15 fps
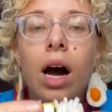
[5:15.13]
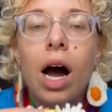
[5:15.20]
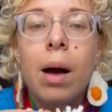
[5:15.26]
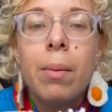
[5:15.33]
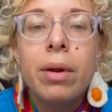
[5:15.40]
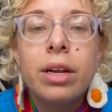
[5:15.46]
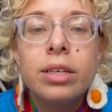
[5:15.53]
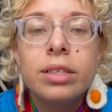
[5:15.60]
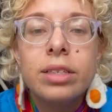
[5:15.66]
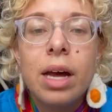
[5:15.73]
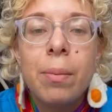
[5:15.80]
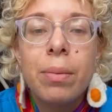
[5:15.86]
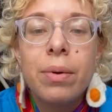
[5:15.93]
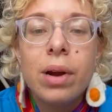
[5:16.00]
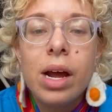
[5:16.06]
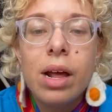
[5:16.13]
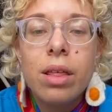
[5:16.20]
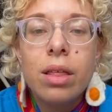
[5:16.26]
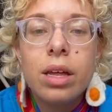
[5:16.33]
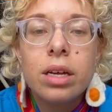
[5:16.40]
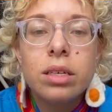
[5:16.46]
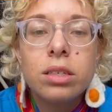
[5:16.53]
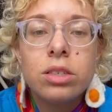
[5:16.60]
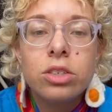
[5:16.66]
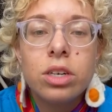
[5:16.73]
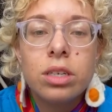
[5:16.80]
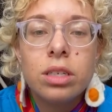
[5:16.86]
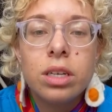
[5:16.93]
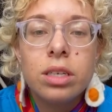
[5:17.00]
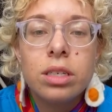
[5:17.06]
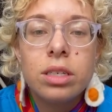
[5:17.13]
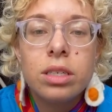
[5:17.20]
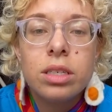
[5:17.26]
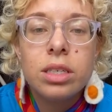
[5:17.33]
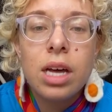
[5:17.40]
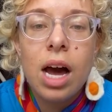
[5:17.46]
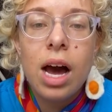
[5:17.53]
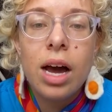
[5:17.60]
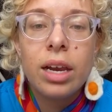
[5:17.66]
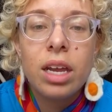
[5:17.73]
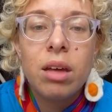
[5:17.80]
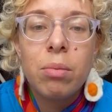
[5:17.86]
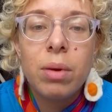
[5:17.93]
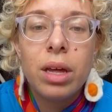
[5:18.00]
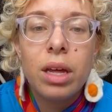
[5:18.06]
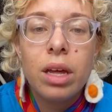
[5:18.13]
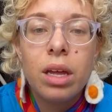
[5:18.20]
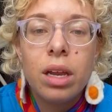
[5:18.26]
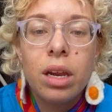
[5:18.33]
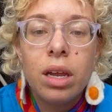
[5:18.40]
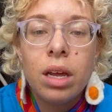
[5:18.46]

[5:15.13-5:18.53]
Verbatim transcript: I'm gonna separate this just a tiny bit,